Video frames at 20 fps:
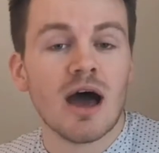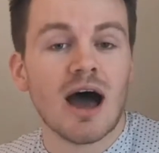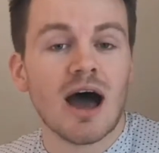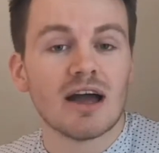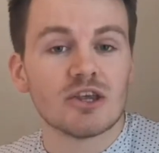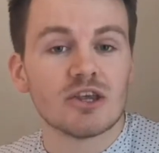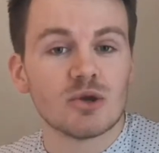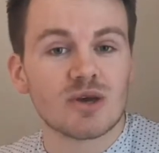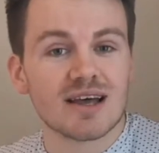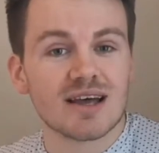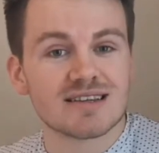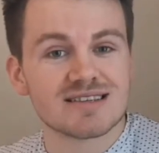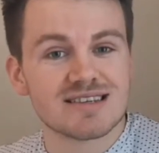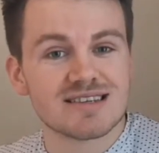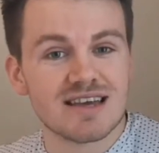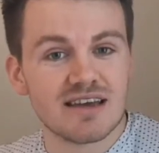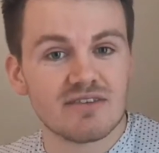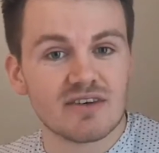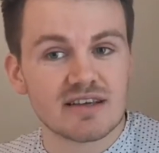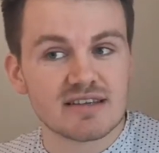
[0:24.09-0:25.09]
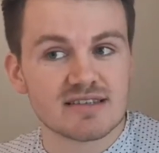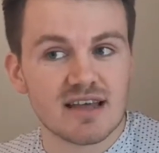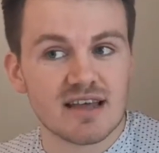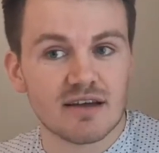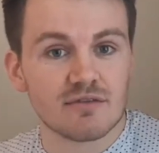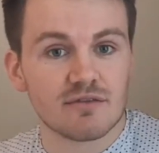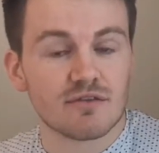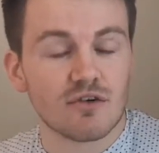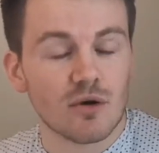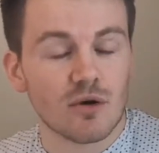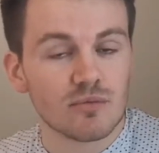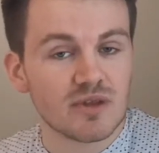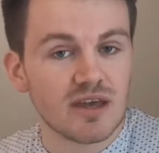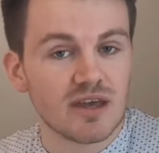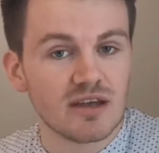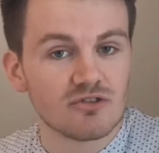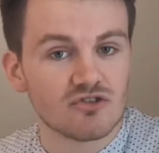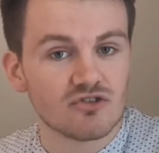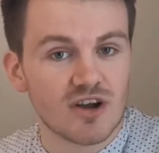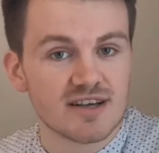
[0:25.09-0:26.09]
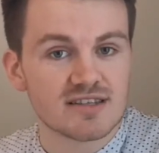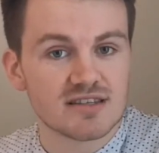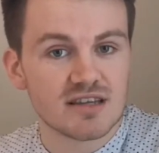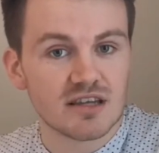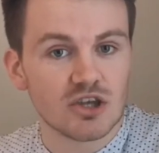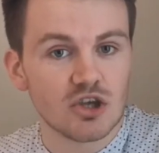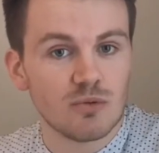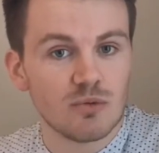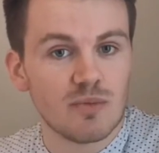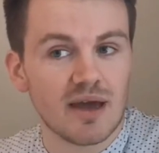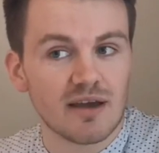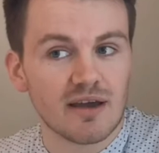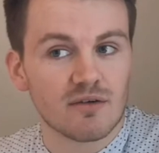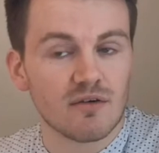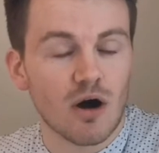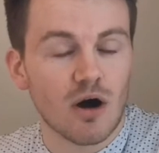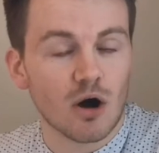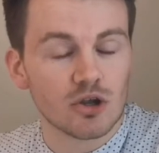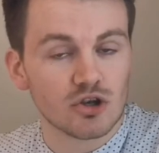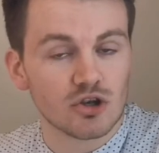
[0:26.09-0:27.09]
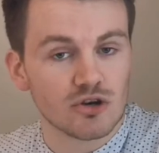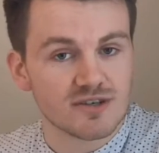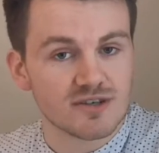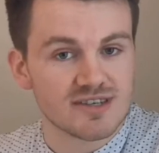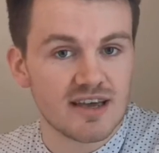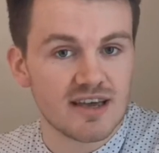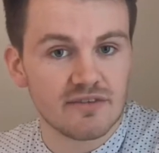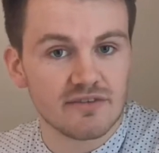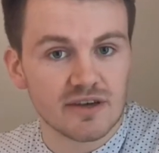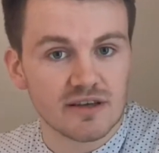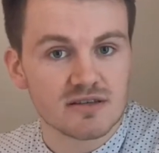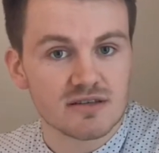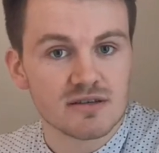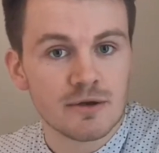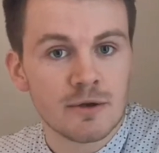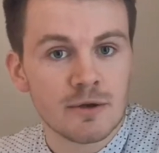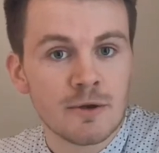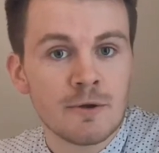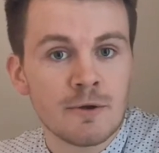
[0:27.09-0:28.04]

and you get savings then from the interest that you make on your savings.